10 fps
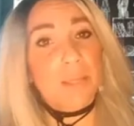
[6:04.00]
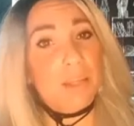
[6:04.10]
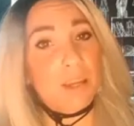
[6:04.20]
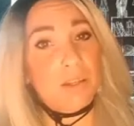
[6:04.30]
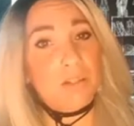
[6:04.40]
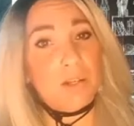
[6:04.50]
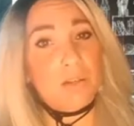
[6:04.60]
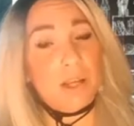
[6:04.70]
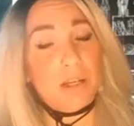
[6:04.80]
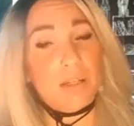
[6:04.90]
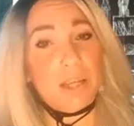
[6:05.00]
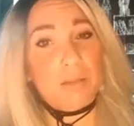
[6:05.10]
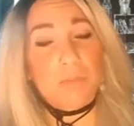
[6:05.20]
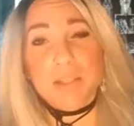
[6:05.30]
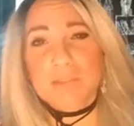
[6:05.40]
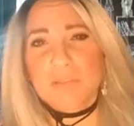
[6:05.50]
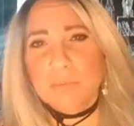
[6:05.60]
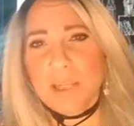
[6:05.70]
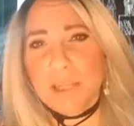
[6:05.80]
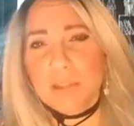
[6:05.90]
picking out your tarot card deck. Because for
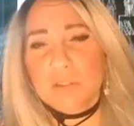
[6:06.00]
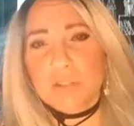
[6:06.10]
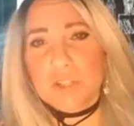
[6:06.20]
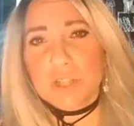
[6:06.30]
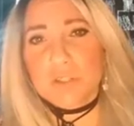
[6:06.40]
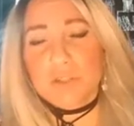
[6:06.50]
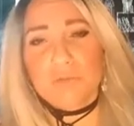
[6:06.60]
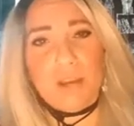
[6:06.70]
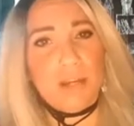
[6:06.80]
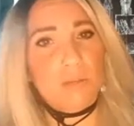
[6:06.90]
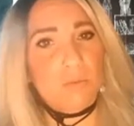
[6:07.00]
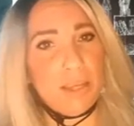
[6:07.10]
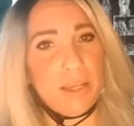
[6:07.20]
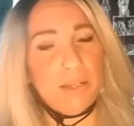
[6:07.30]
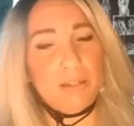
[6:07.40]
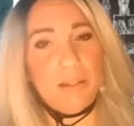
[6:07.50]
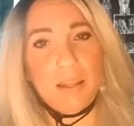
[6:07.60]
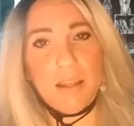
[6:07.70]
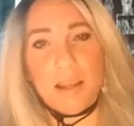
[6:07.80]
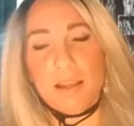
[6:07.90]
me, the traditional Rider-Waite,
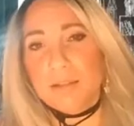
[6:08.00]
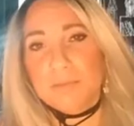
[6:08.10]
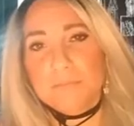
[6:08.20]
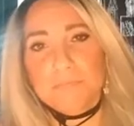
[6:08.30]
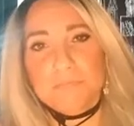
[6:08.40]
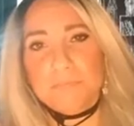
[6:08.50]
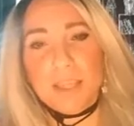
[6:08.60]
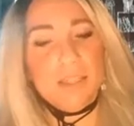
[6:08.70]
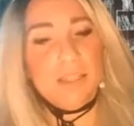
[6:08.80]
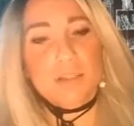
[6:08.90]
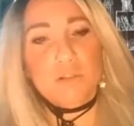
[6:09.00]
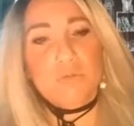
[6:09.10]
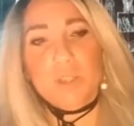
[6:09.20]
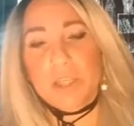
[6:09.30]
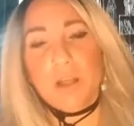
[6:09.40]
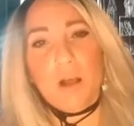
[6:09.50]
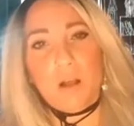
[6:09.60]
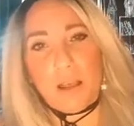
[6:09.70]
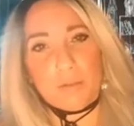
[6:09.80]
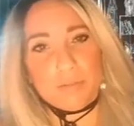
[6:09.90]
it didn't really
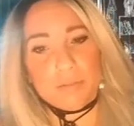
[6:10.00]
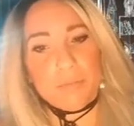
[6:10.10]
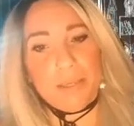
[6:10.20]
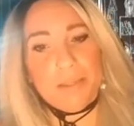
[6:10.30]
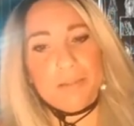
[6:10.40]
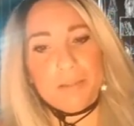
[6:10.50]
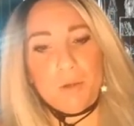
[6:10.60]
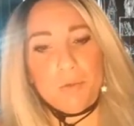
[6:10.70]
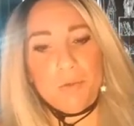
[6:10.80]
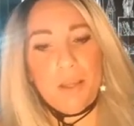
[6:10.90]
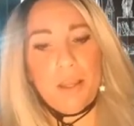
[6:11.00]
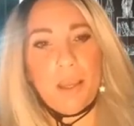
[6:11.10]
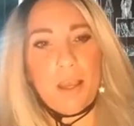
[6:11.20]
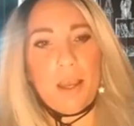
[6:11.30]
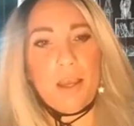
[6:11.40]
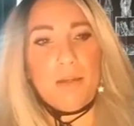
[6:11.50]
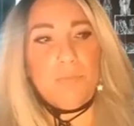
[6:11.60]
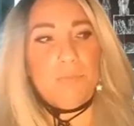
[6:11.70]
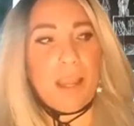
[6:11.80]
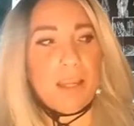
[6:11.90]
call out to me. So
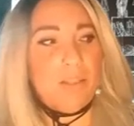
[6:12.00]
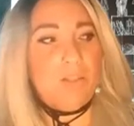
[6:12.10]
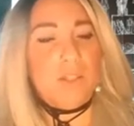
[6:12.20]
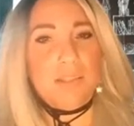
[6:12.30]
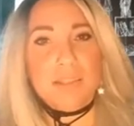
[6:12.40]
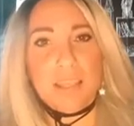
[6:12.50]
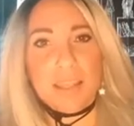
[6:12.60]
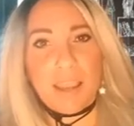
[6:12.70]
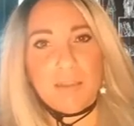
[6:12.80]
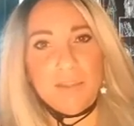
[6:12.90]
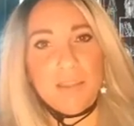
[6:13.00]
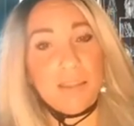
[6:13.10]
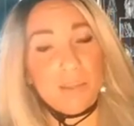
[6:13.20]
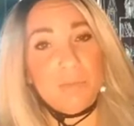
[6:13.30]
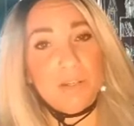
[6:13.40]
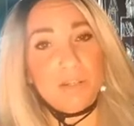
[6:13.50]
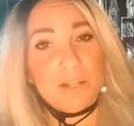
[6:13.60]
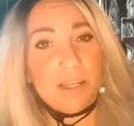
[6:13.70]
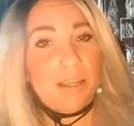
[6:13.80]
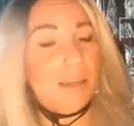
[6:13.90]
I just like having the imagery